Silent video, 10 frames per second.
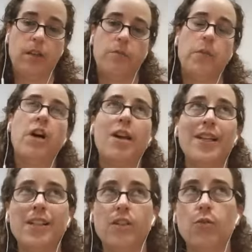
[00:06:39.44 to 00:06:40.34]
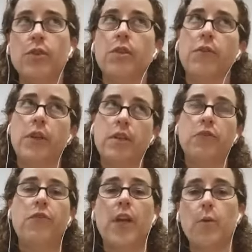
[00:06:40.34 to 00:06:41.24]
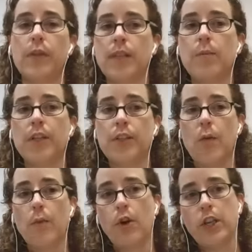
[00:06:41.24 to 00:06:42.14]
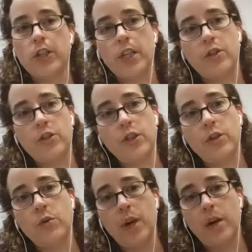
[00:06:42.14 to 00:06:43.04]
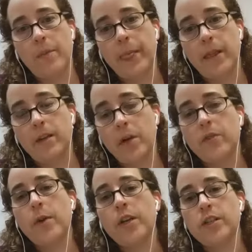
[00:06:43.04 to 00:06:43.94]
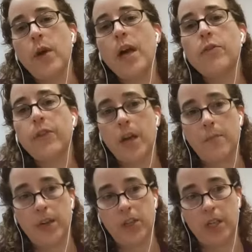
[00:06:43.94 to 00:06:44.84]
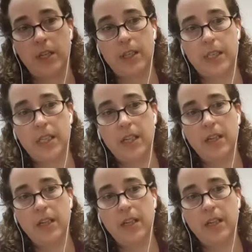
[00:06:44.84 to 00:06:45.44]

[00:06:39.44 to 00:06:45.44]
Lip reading: partly to sort of fit with a similar terminology to kind of personal healthcare budgets,